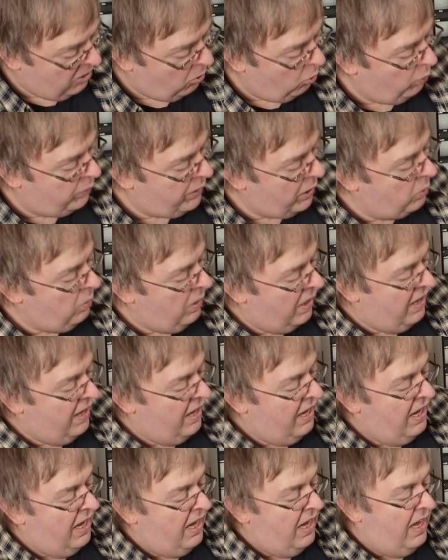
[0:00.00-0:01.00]
Although
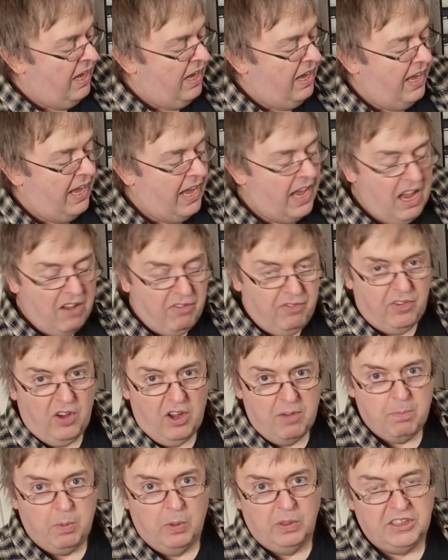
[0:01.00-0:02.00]

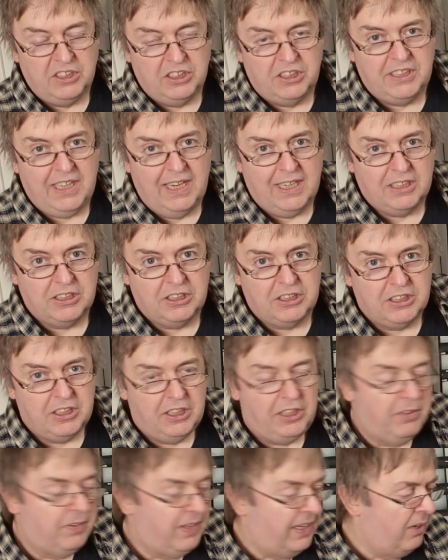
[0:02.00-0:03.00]

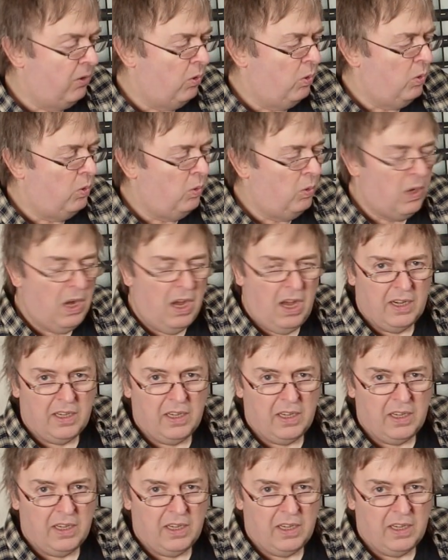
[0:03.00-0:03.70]
f5.6, you think, oh,